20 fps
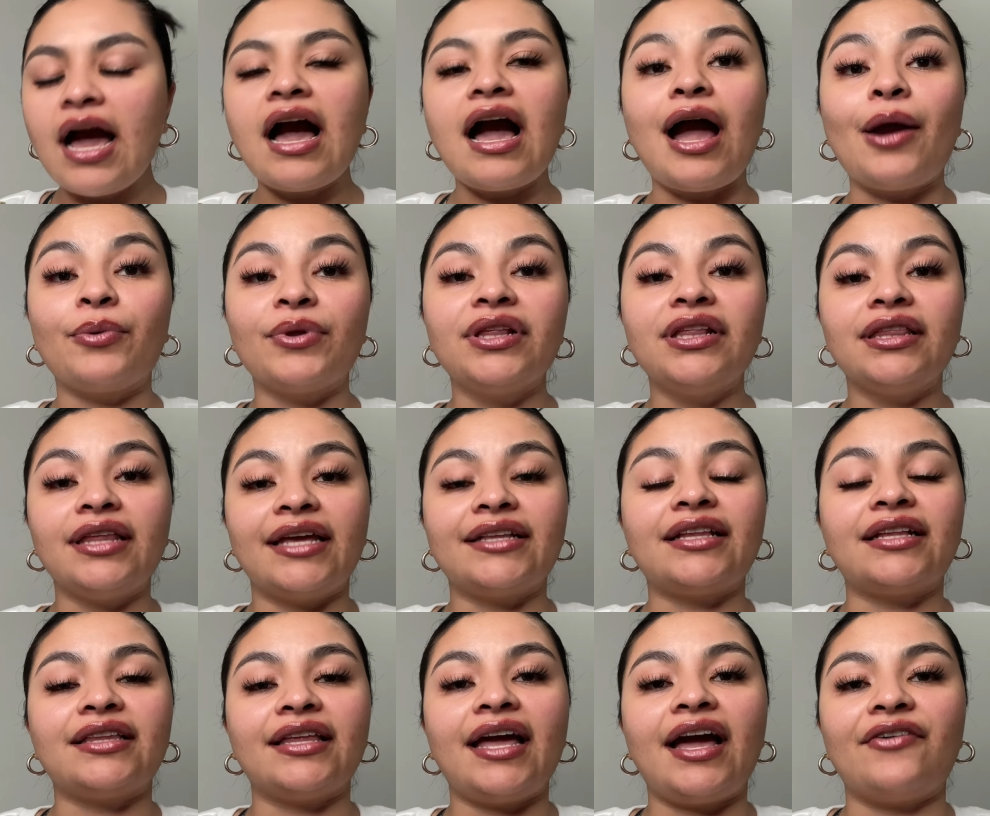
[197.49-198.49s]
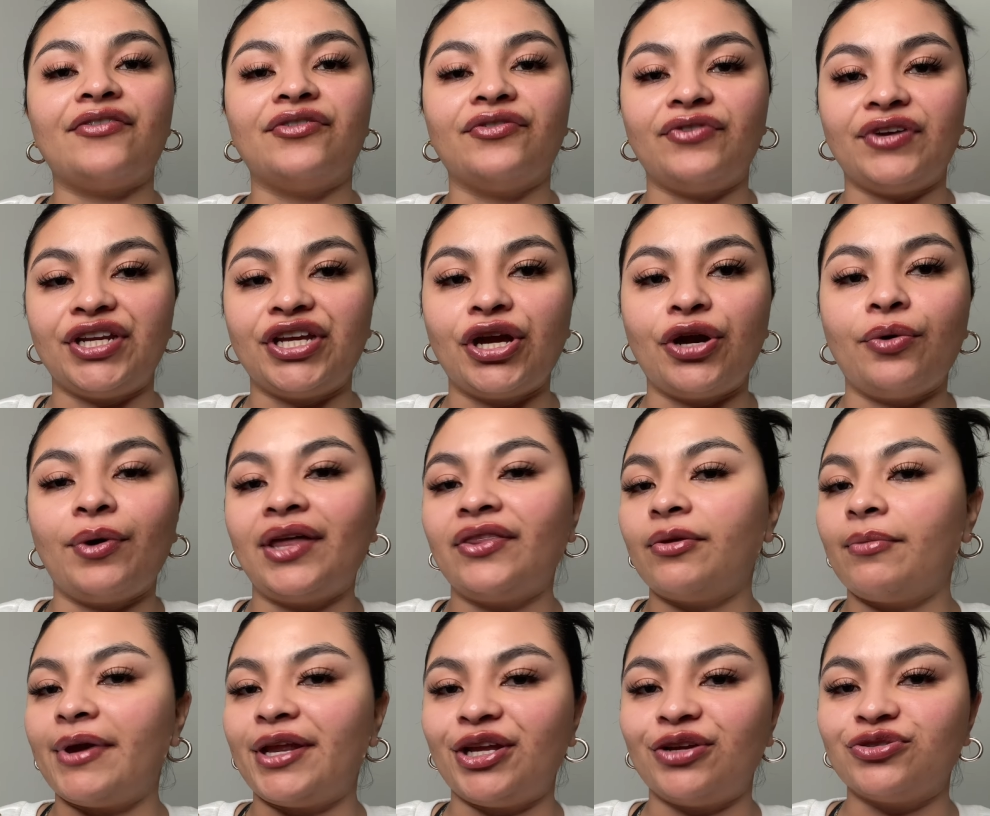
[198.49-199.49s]
I really like that they have the video and the
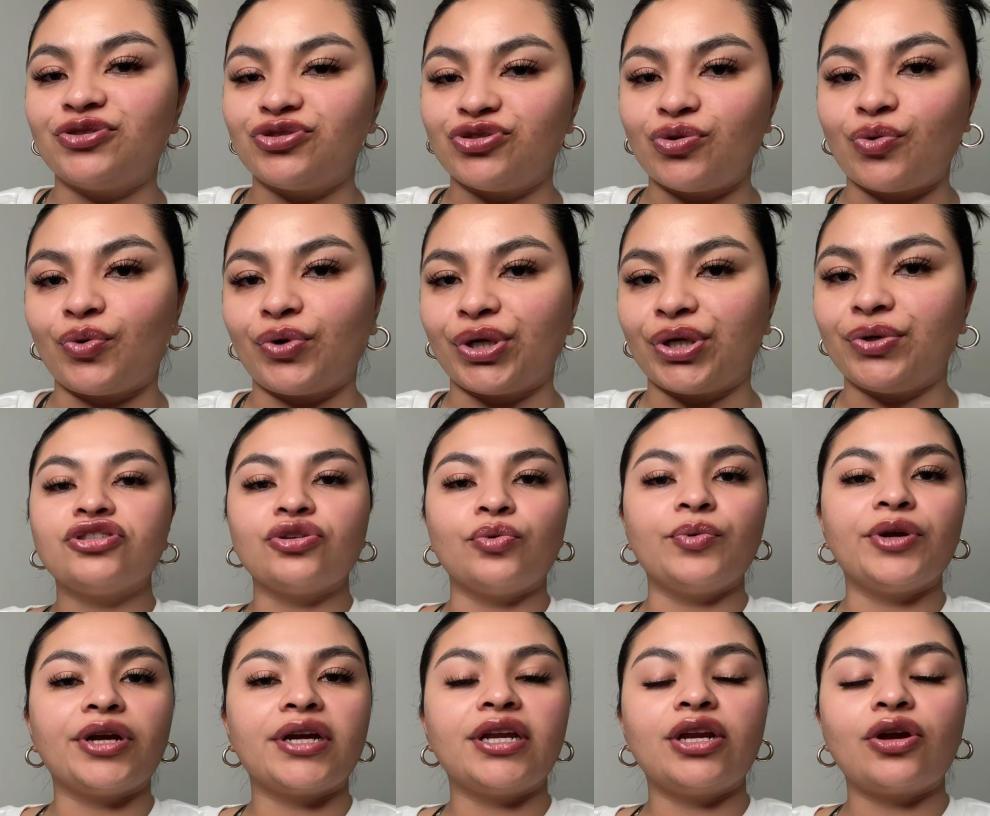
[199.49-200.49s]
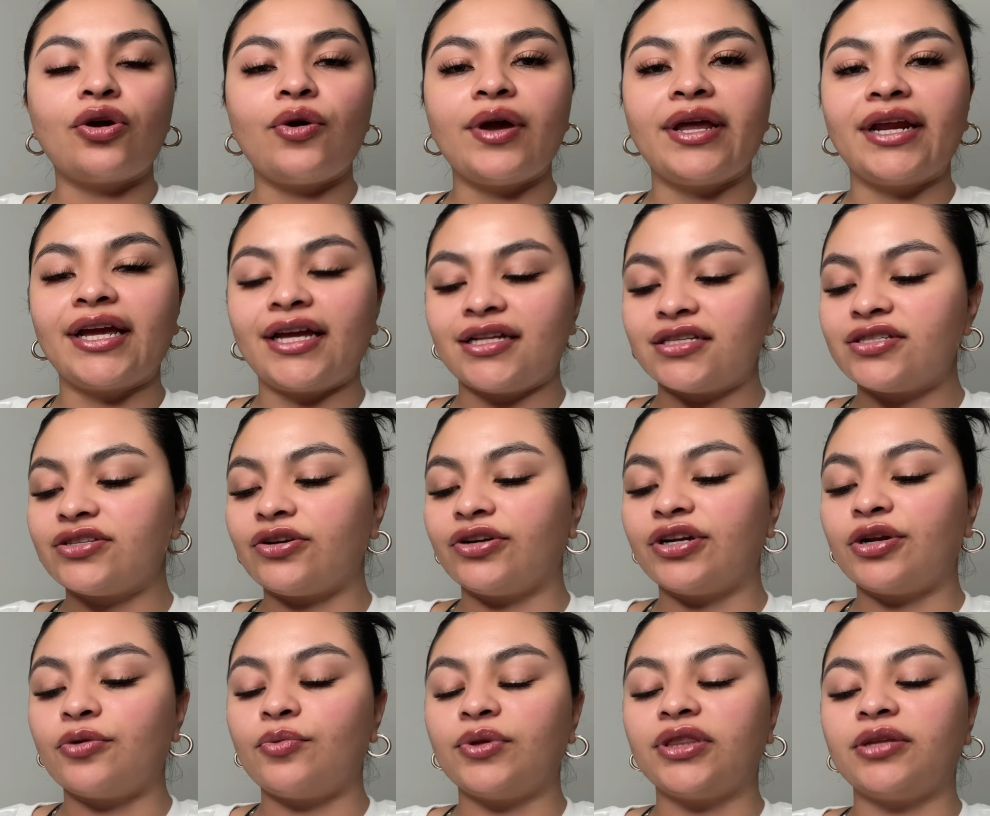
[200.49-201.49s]
manual tutorial. So we're going to go ahead and get
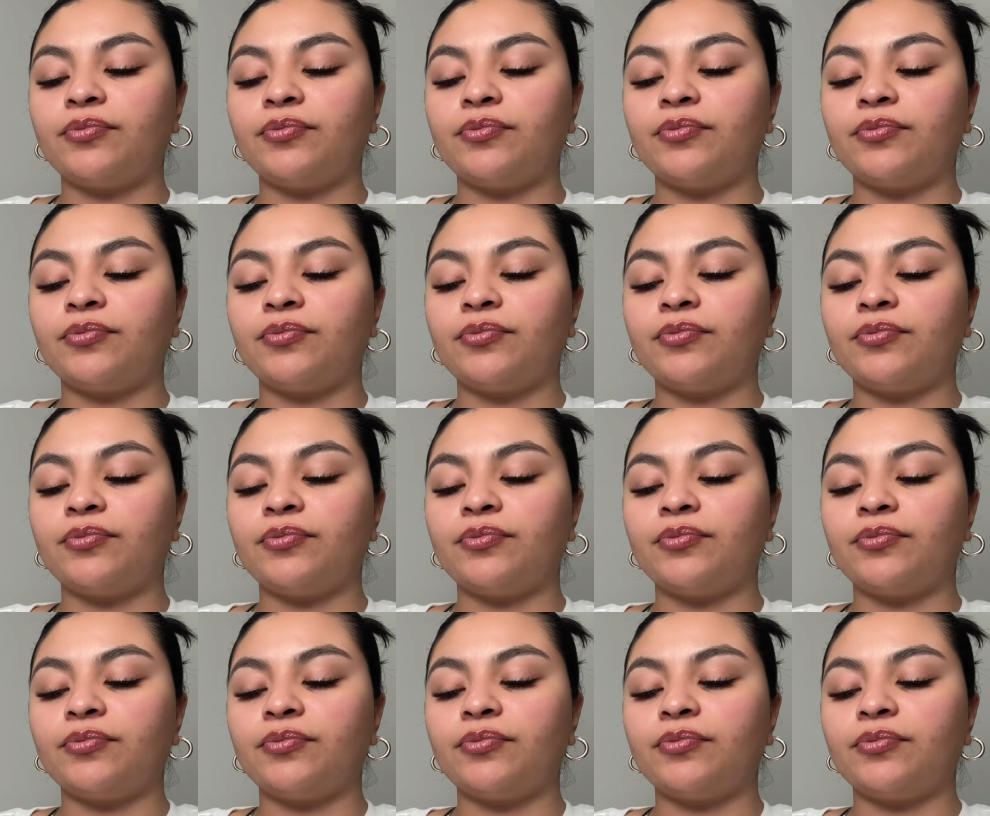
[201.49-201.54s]
started with the